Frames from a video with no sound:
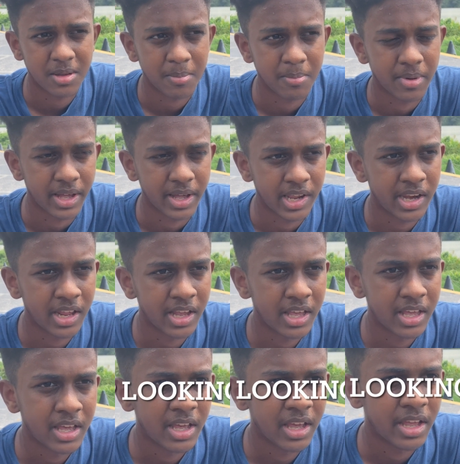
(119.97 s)
but
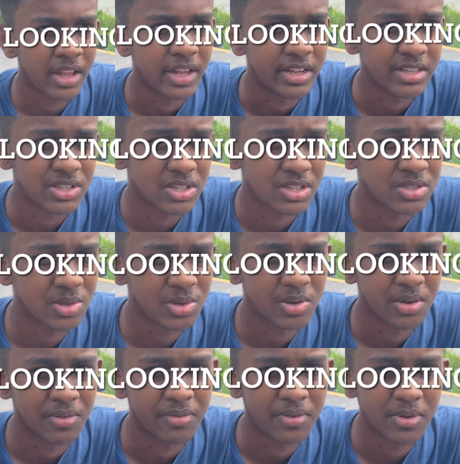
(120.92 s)
there's also
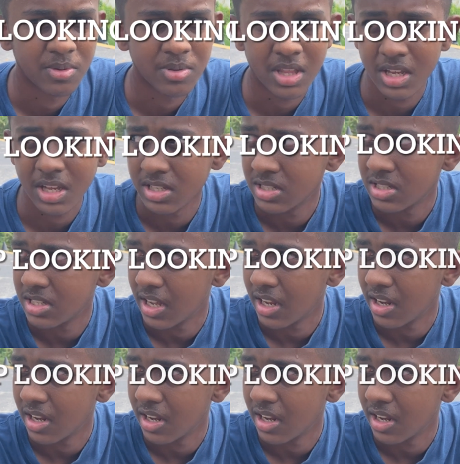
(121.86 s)
a few things that